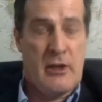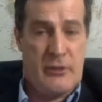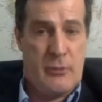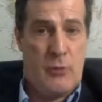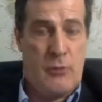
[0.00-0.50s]
Because
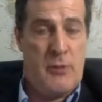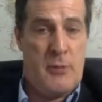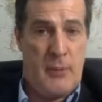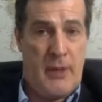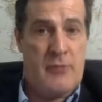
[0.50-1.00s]
the more
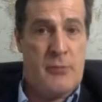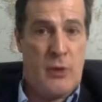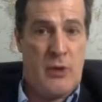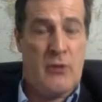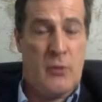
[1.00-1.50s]
premiumized
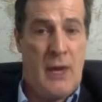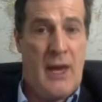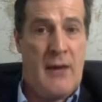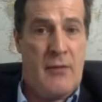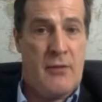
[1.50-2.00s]
product we
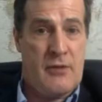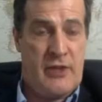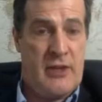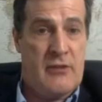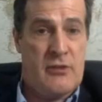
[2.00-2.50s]
have as
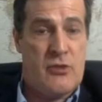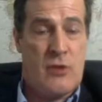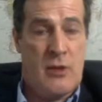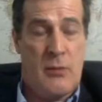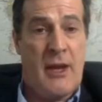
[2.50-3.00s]
an
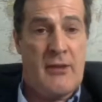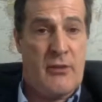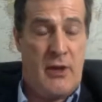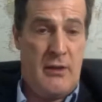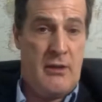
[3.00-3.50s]
industry, the
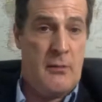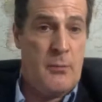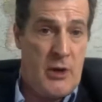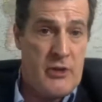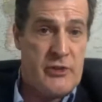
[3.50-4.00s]
better, I think,
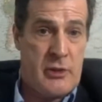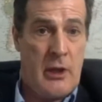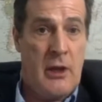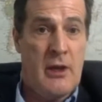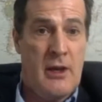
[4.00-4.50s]

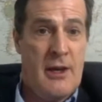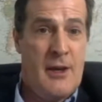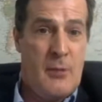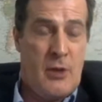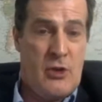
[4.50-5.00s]
personally,
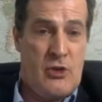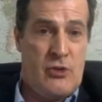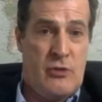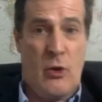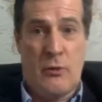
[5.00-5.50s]
because
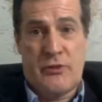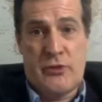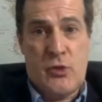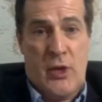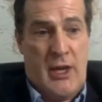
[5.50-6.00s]
you're
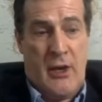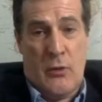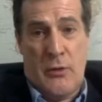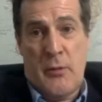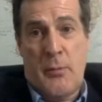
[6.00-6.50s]
concentrating
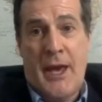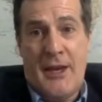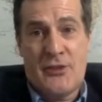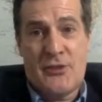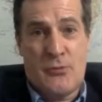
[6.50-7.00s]
on the
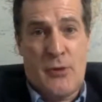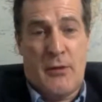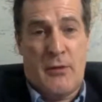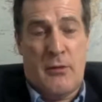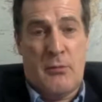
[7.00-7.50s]
best
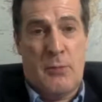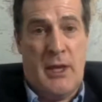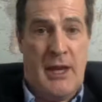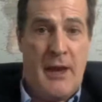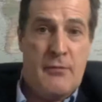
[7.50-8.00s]
rather than
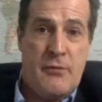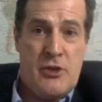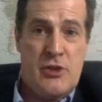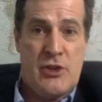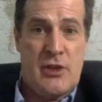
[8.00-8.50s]
being
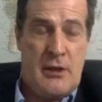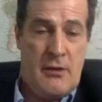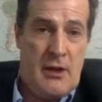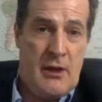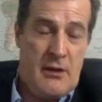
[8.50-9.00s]
average. And I
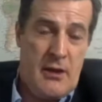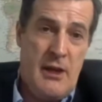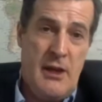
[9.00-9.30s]
think,